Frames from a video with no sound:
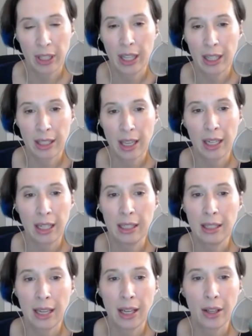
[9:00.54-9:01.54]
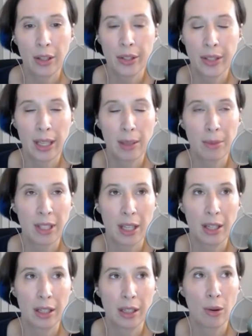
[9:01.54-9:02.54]
and that's got Intel,
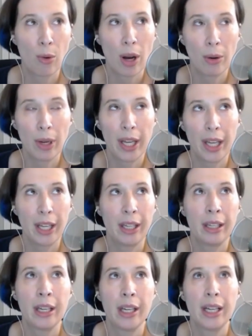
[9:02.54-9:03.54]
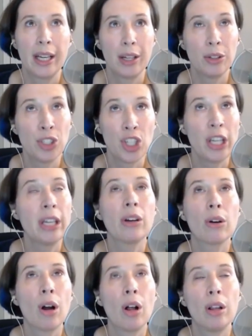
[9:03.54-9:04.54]
Samsung, Huawei, LG
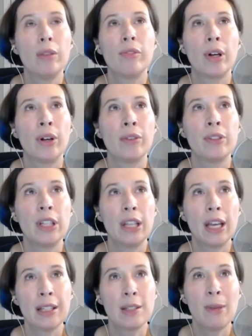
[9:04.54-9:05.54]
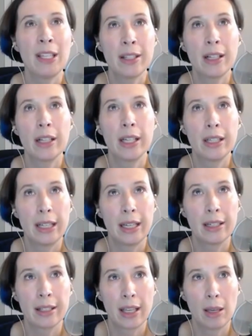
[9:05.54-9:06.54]
are all involved, and that's basically a data
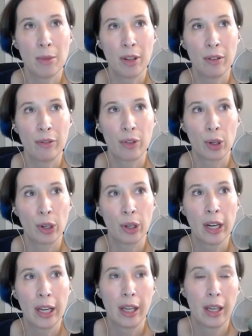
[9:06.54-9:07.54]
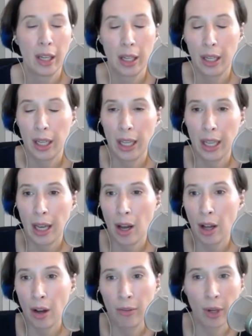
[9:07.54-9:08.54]
schema for
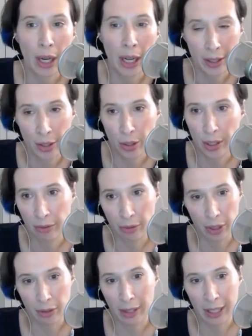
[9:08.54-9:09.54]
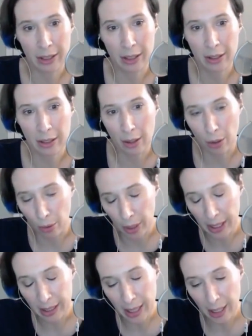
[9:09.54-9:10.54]
over a hundred different devices. So
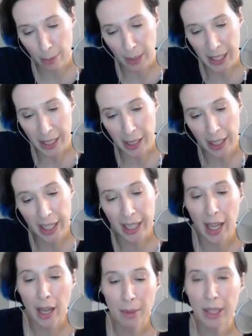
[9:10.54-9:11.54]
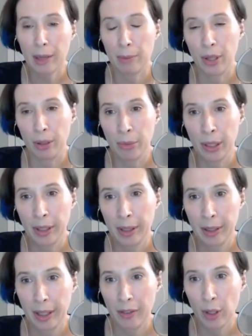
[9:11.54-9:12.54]
it says basically like I'm a light bulb.
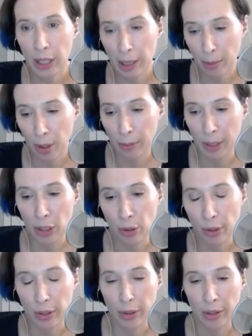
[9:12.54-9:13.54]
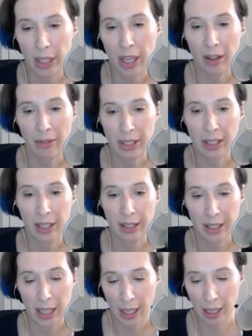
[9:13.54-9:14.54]
If you're a light bulb and you use OCF, it's going to
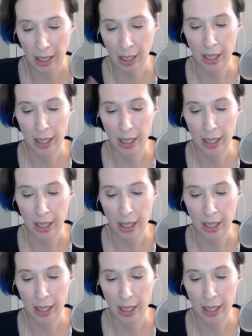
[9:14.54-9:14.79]
say,